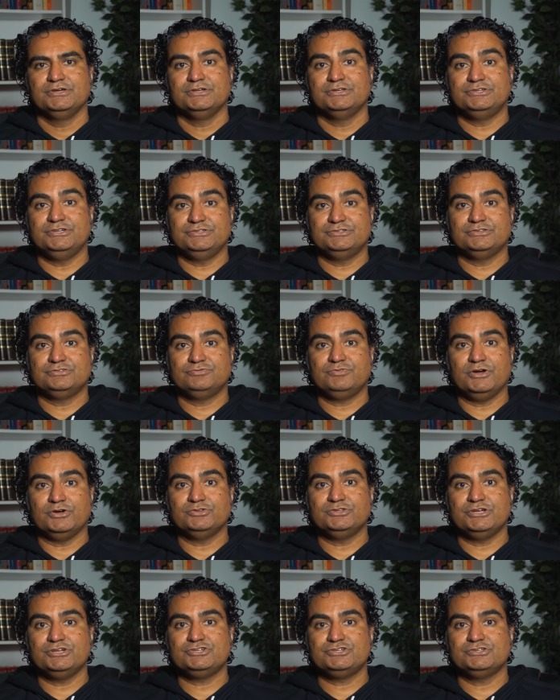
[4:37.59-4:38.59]
Jesus
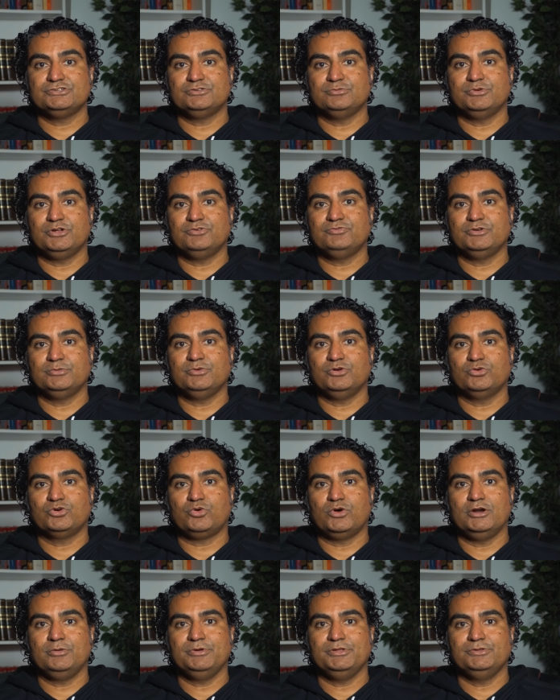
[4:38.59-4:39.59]
Foundation is a male female
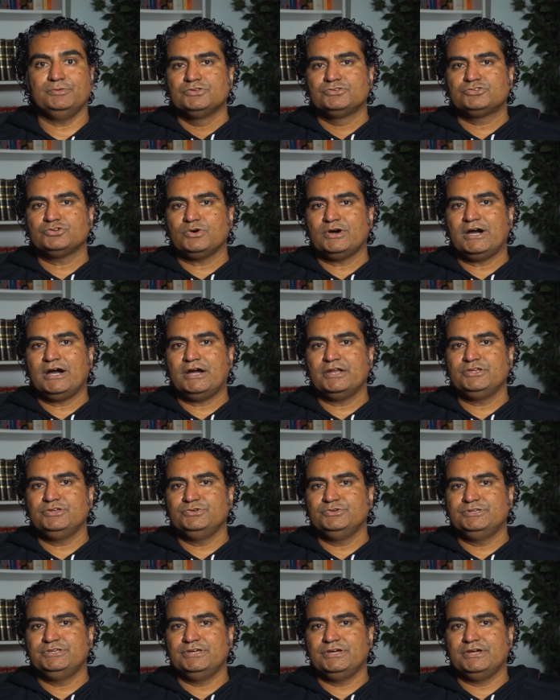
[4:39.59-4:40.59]
requirement. So, how do
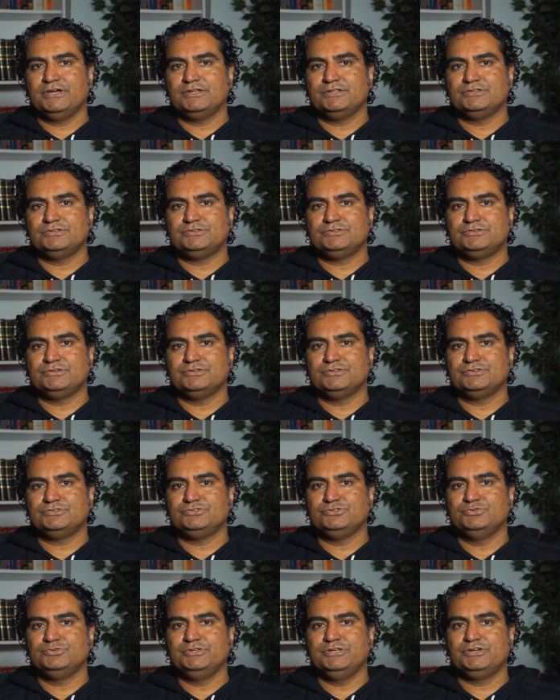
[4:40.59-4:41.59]
you get to this
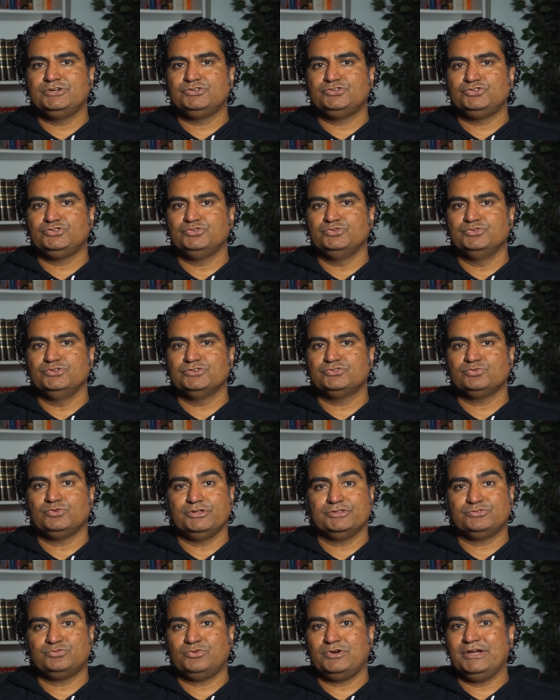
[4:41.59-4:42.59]
unique two-ness? Well,
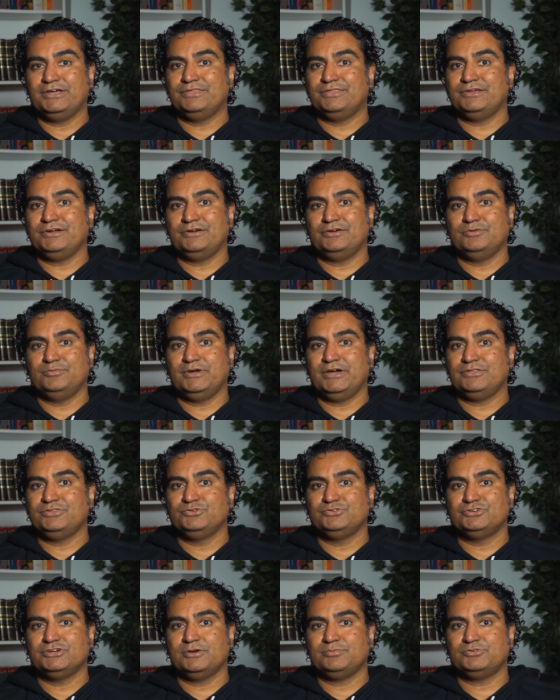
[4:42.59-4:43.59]
it's right there in
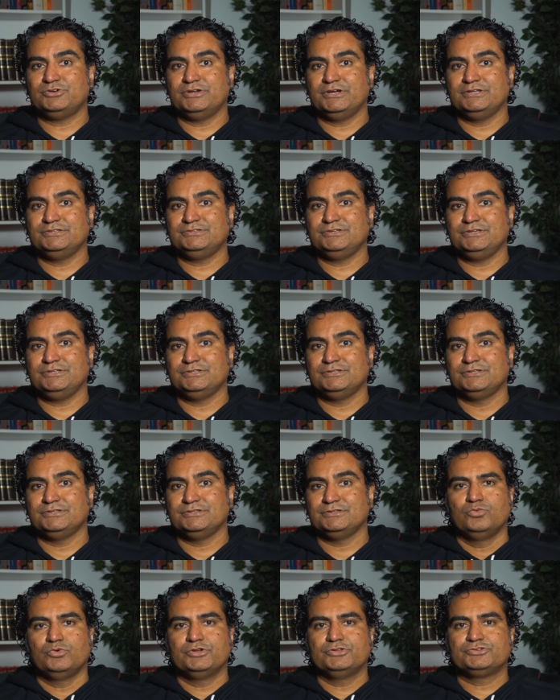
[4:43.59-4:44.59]
Matthew chapter 19.
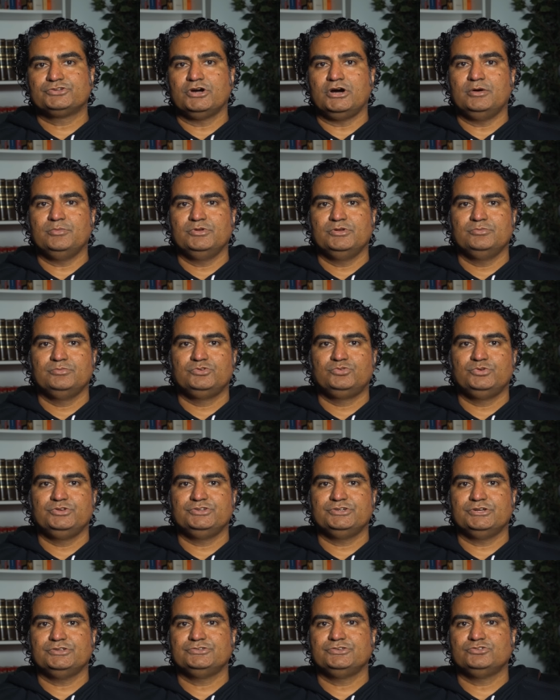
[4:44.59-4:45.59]
What is common between
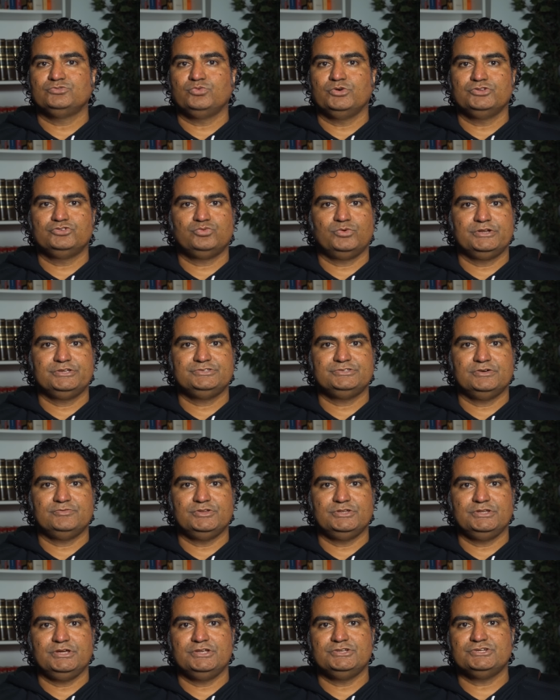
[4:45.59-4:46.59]
Genesis
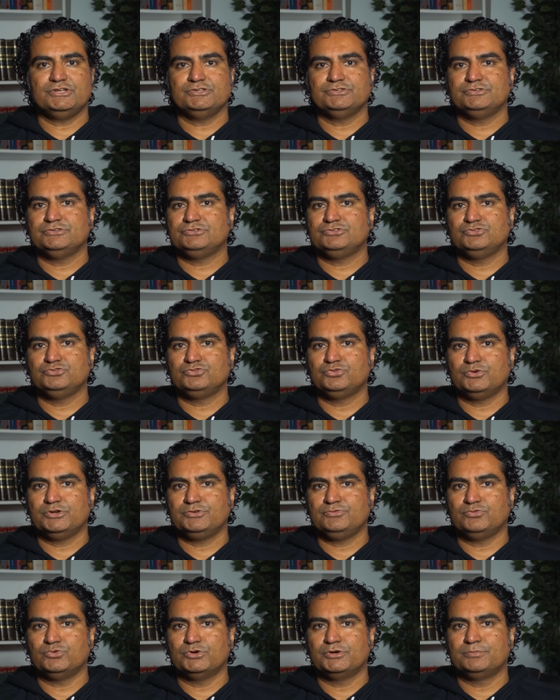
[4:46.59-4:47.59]
1:27 and Genesis
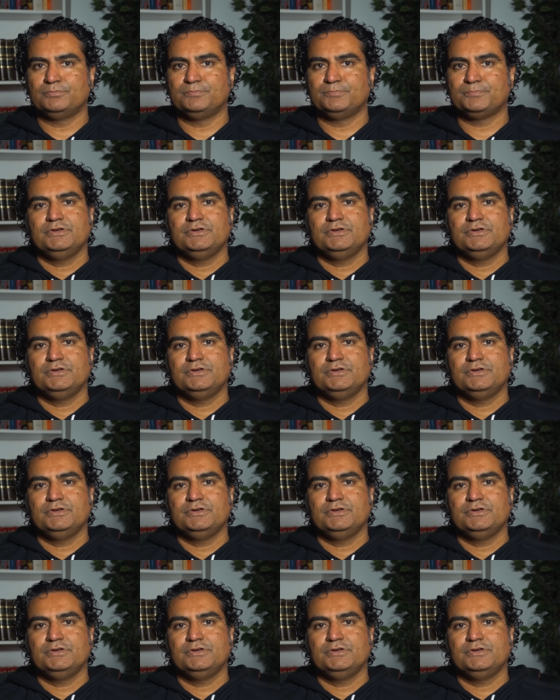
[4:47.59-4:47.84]
2:24?